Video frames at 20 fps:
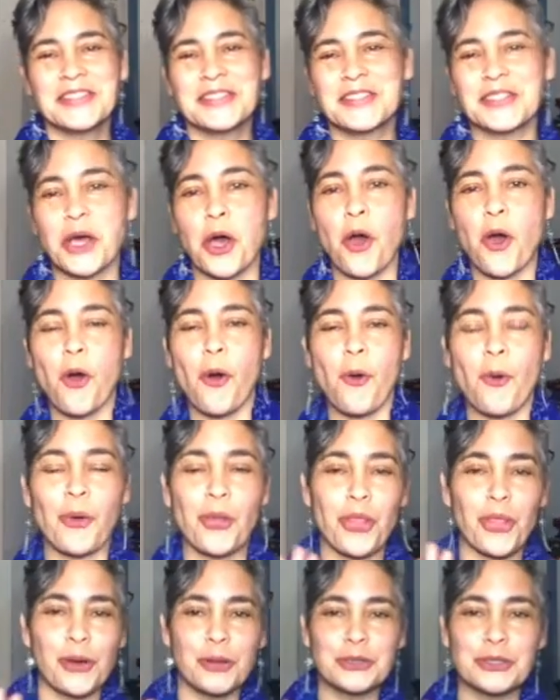
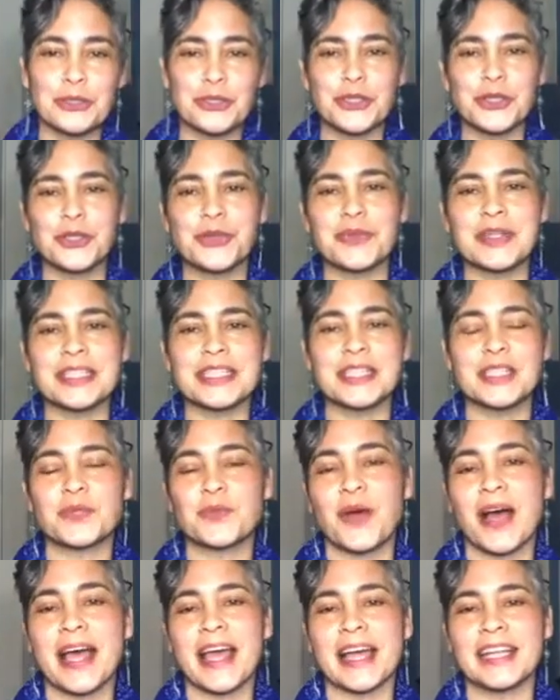So those are two
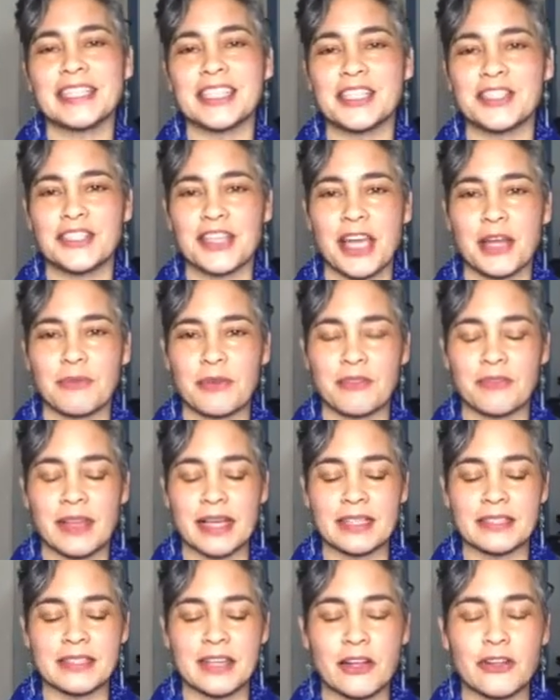reasons why I teach hand
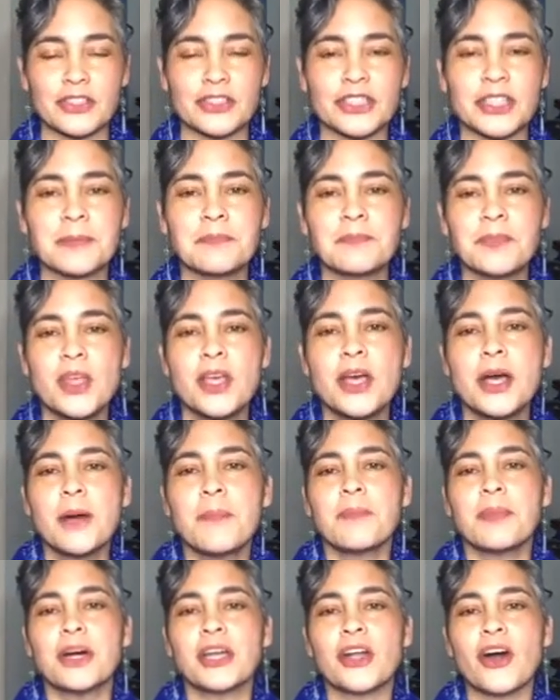reflexology,
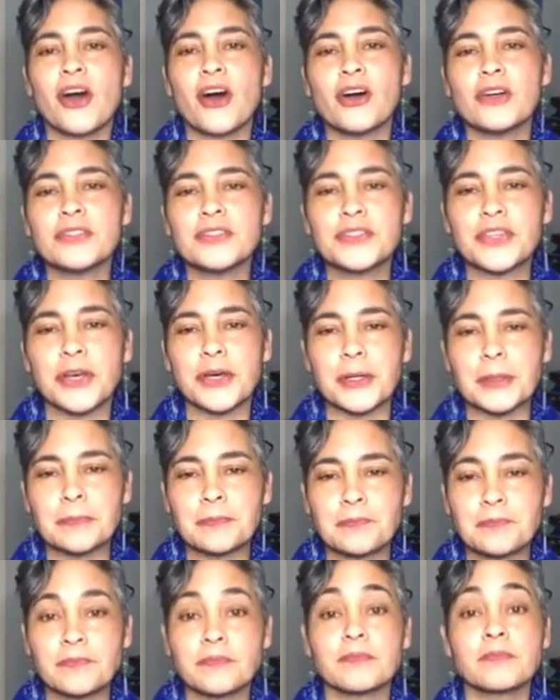but
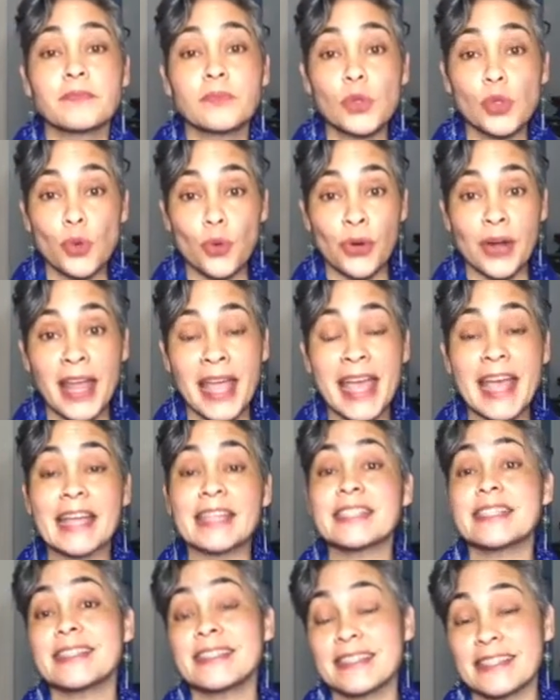also, or
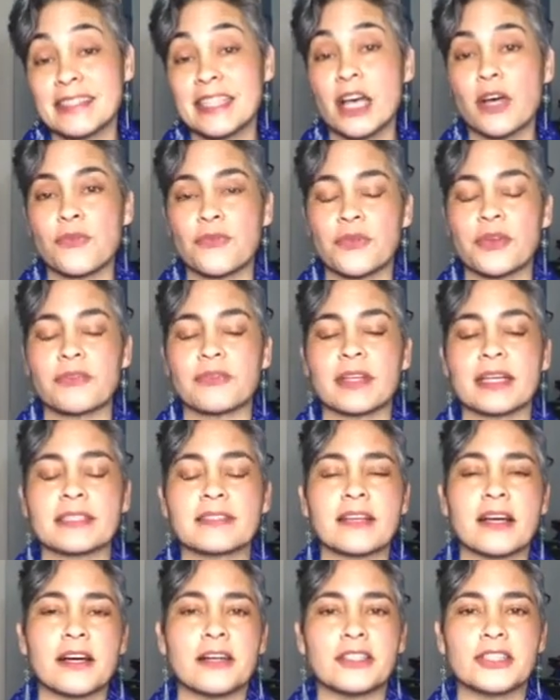hand
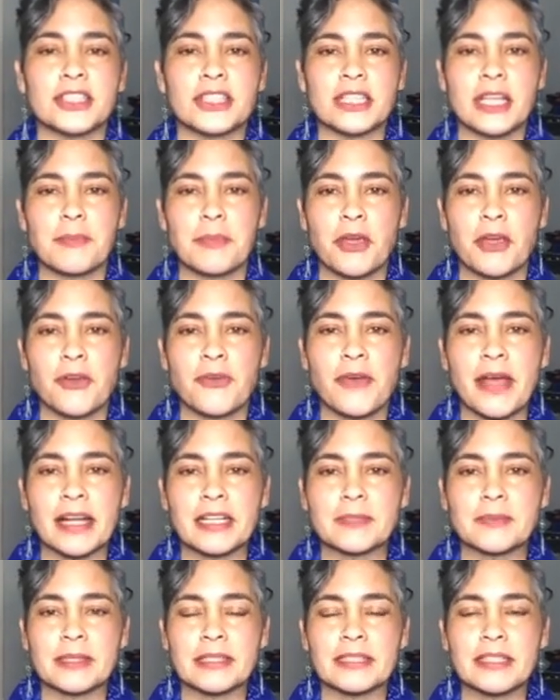self-reflexology, let me
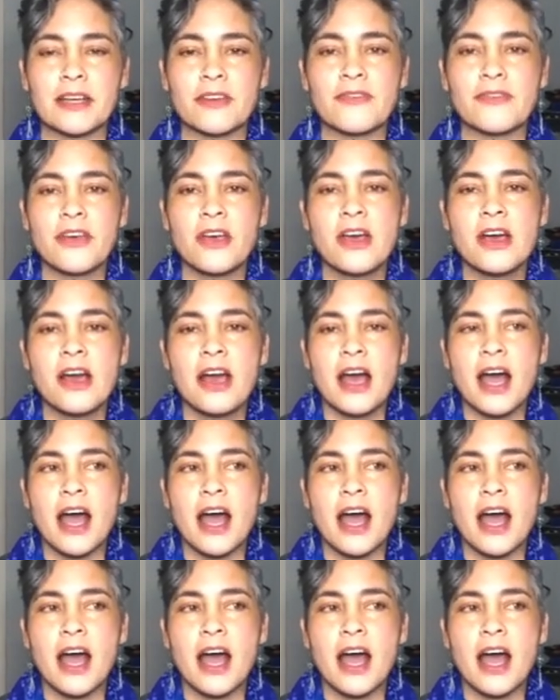correct myself.